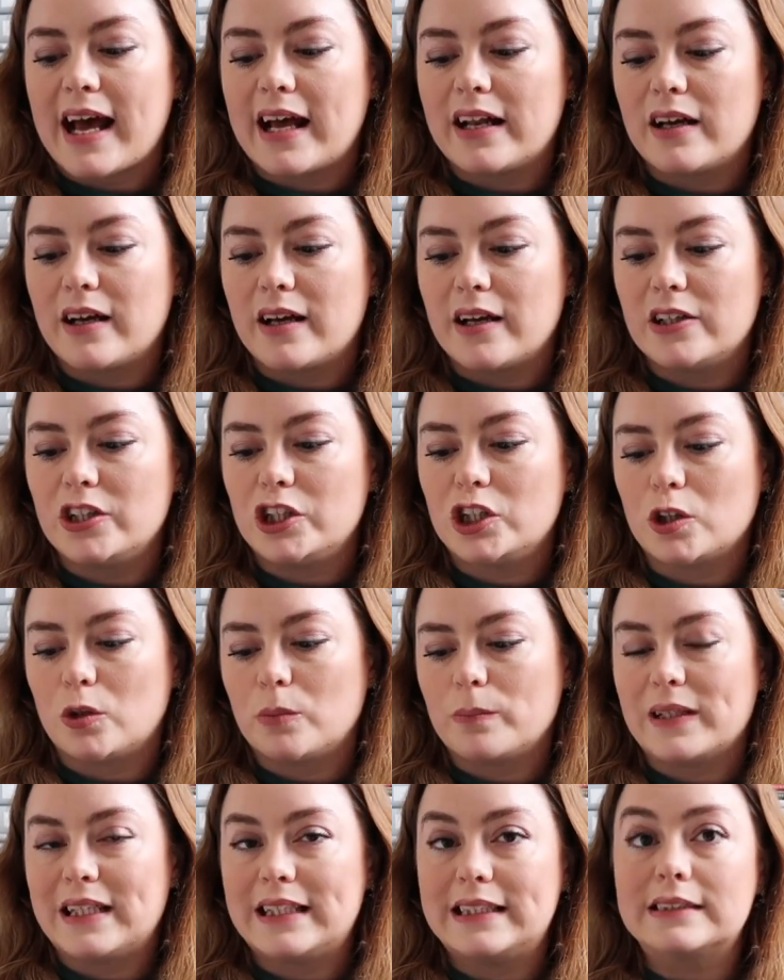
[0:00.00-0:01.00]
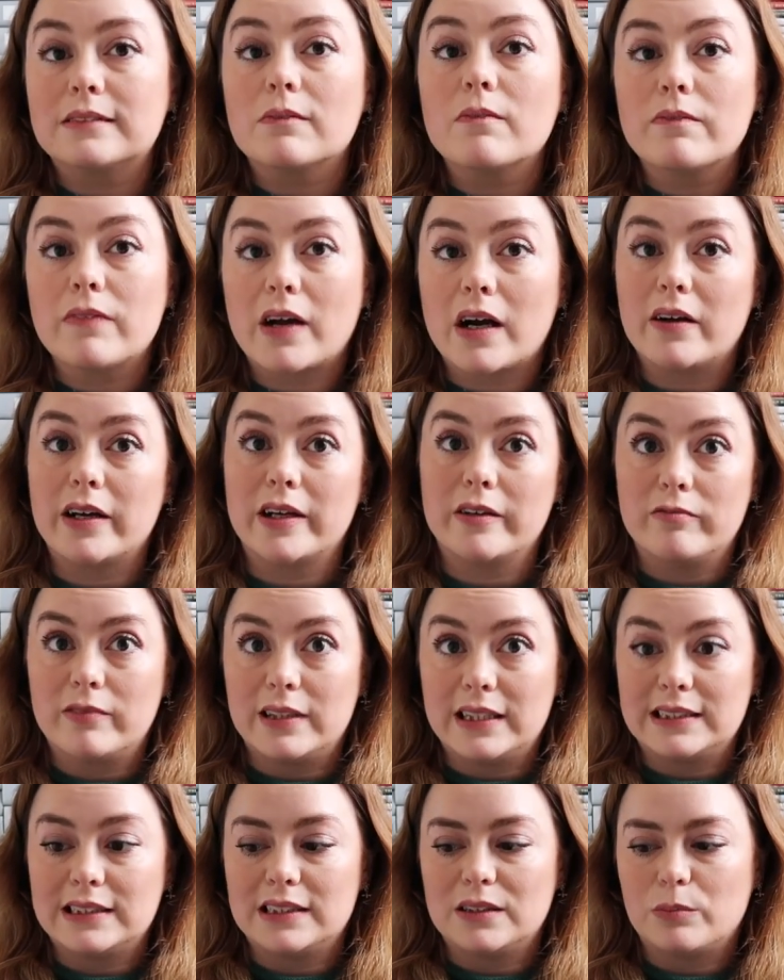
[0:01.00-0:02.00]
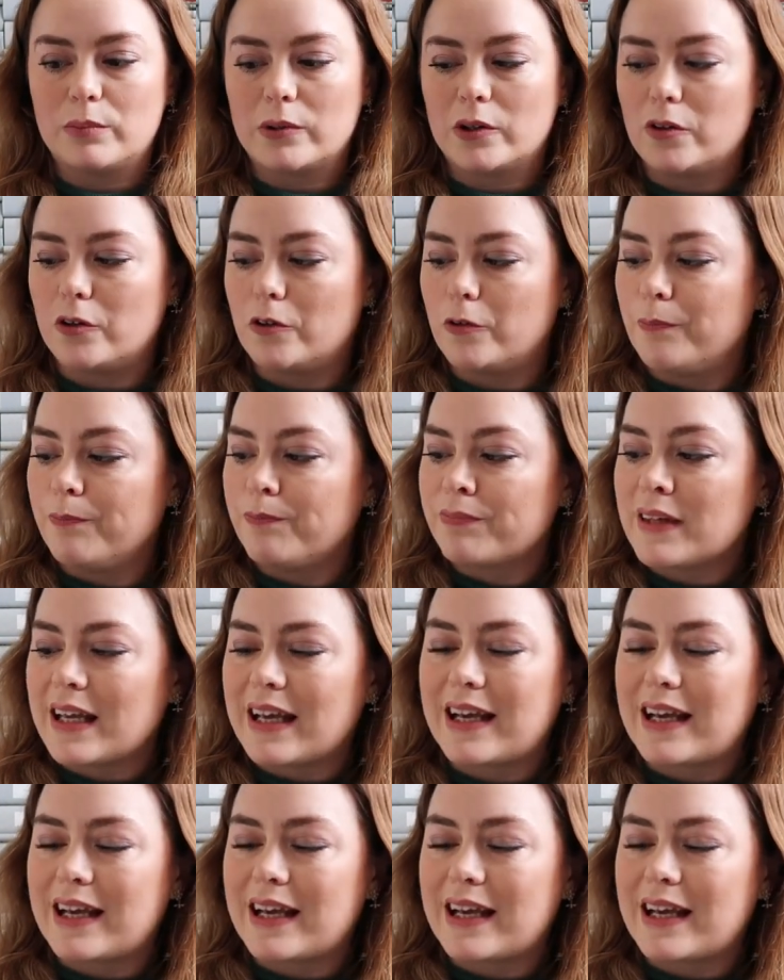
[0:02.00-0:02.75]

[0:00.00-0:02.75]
And her shop is very reasonable.